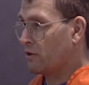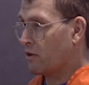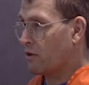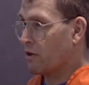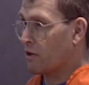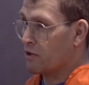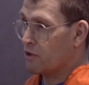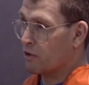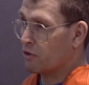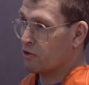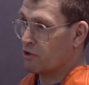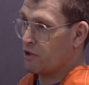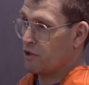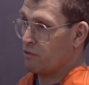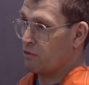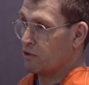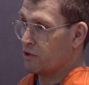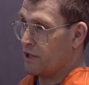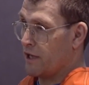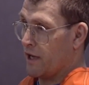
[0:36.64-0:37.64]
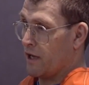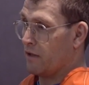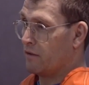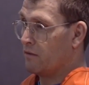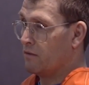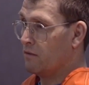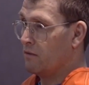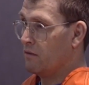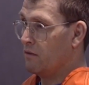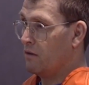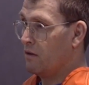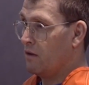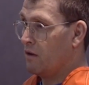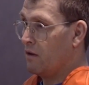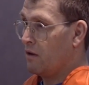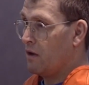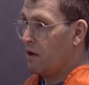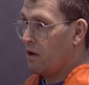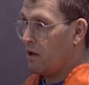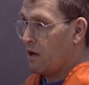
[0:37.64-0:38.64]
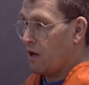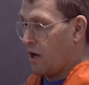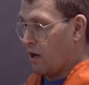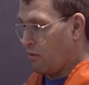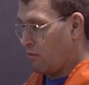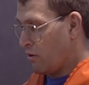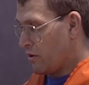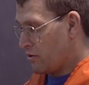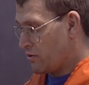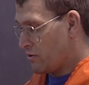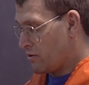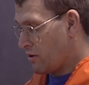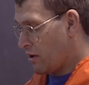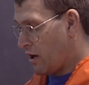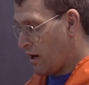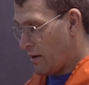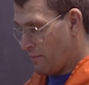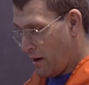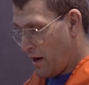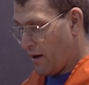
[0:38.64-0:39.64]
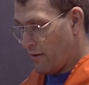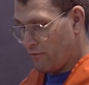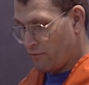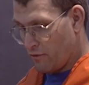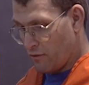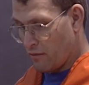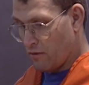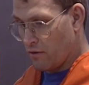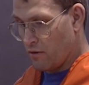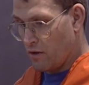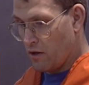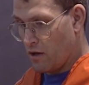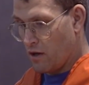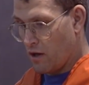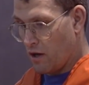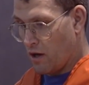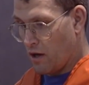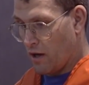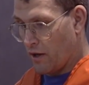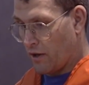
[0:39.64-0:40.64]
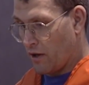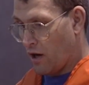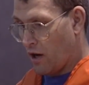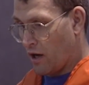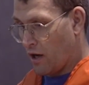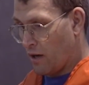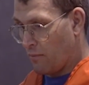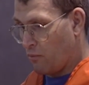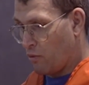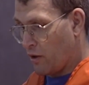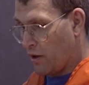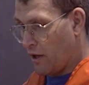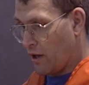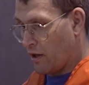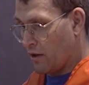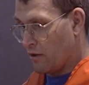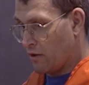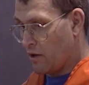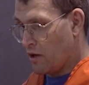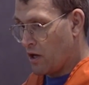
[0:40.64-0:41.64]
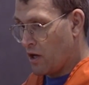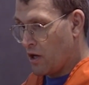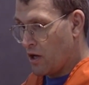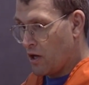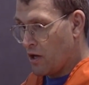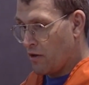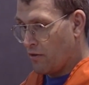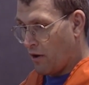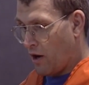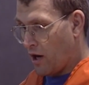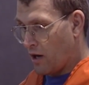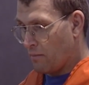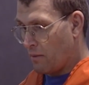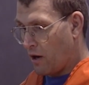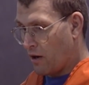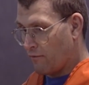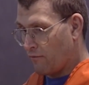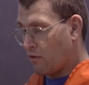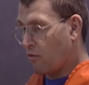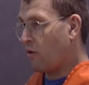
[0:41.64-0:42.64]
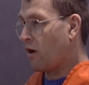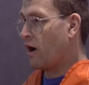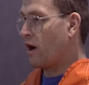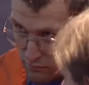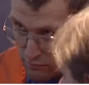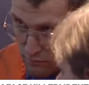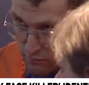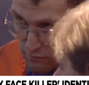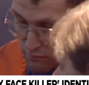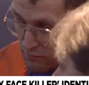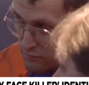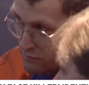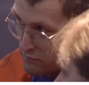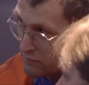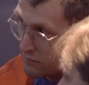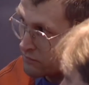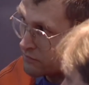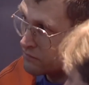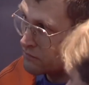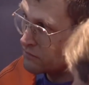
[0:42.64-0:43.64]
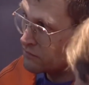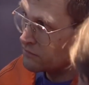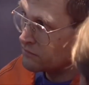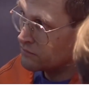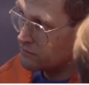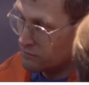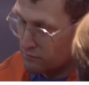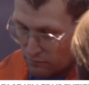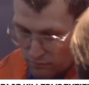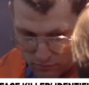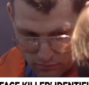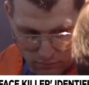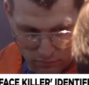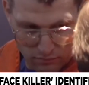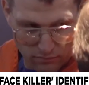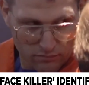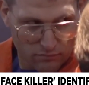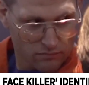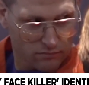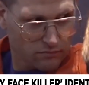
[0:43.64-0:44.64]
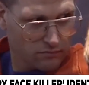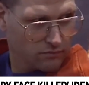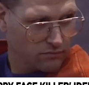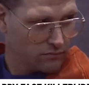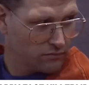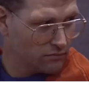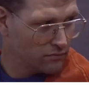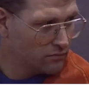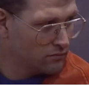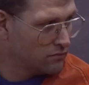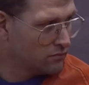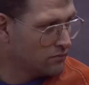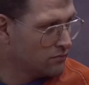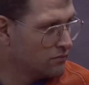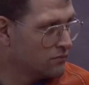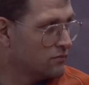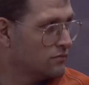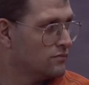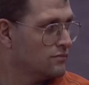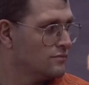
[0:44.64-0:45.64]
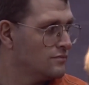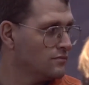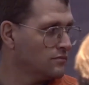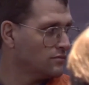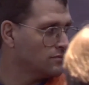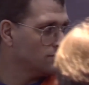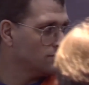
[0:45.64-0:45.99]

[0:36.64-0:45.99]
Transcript: was was arrested in 1996 in connection with seven other homicides. His first known victim was Taunja Bennett in 1990 near Portland. He